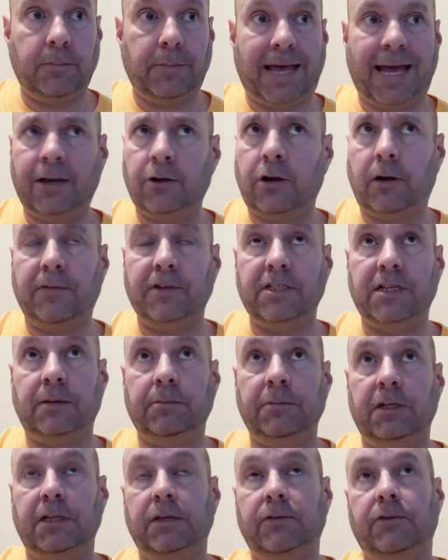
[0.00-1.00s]
Patent Office, I
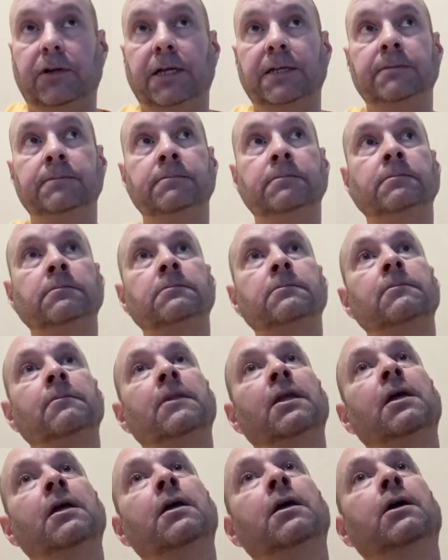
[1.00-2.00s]
believe, right?
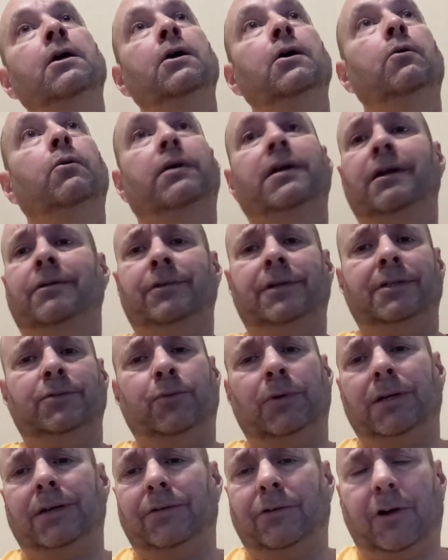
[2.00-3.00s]
Whatever it
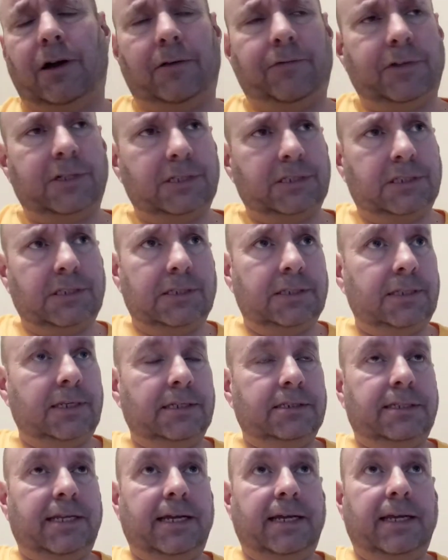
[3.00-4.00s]
is, whatever office it
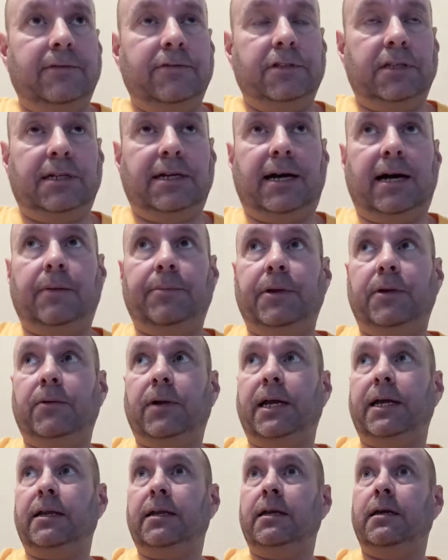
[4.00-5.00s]
is that gives the
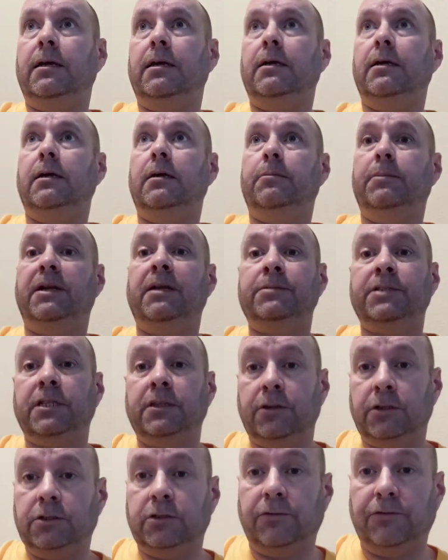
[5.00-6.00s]
copyright. But I'm
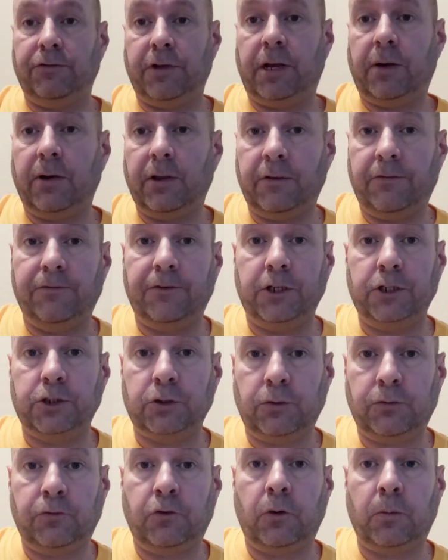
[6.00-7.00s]
saying that's a very
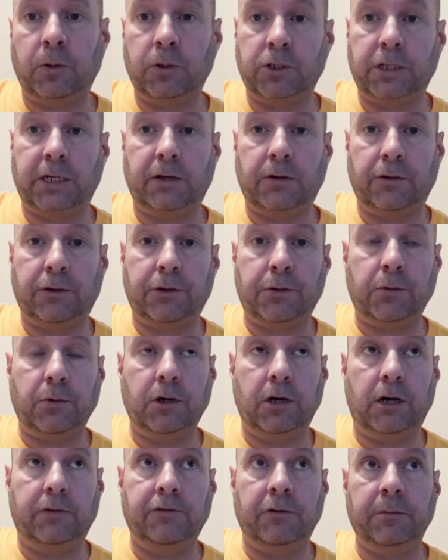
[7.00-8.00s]
official, formal channel through
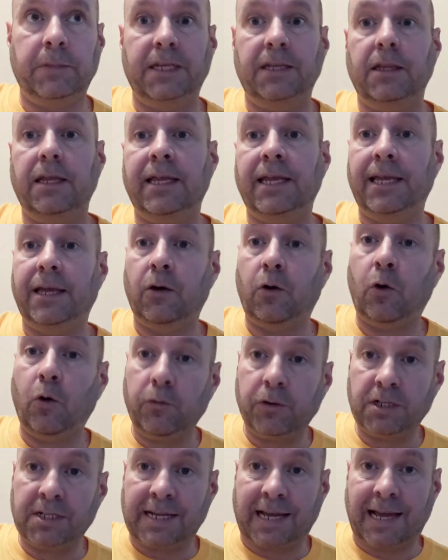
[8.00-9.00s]
government.
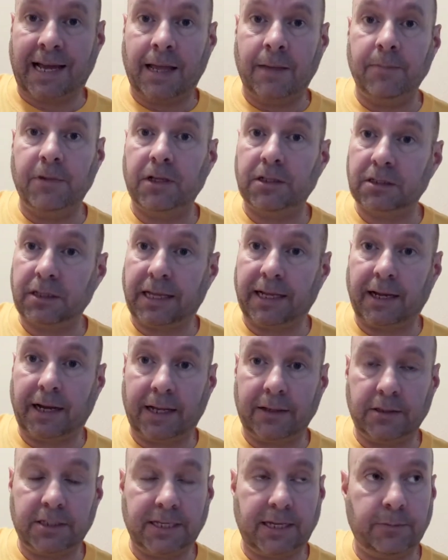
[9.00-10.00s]
Over time, it's like
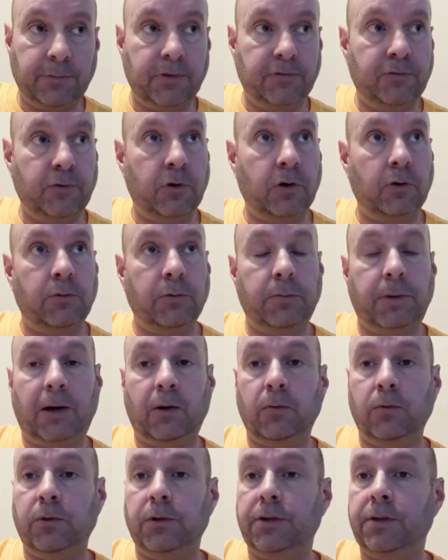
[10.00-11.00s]
I'd said before
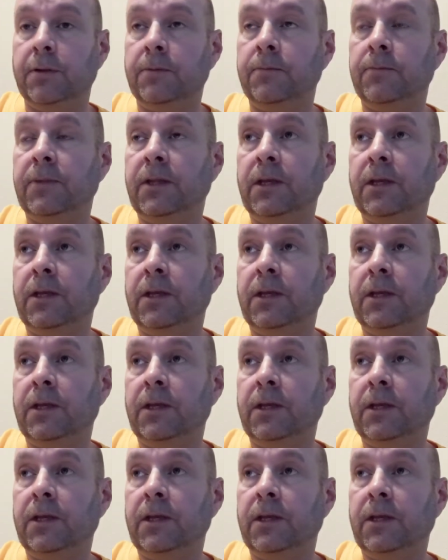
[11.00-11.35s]
about with